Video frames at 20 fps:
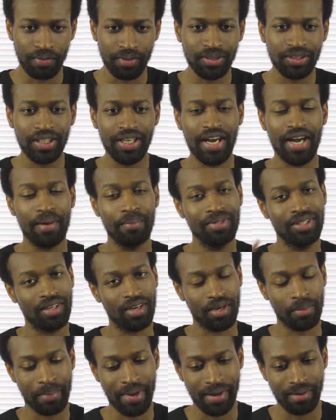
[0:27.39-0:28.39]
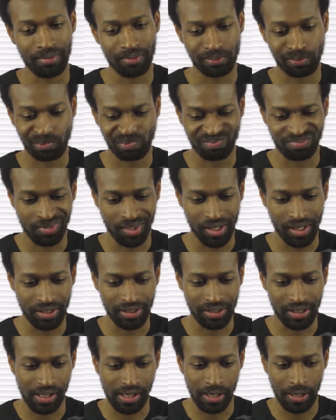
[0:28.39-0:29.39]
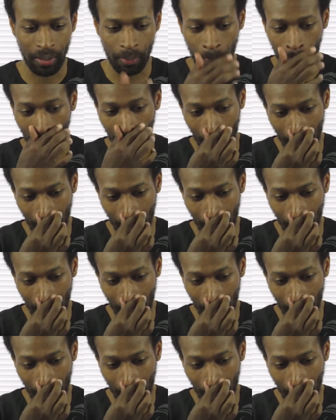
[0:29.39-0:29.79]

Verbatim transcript: first thing I'll be talking about is uh.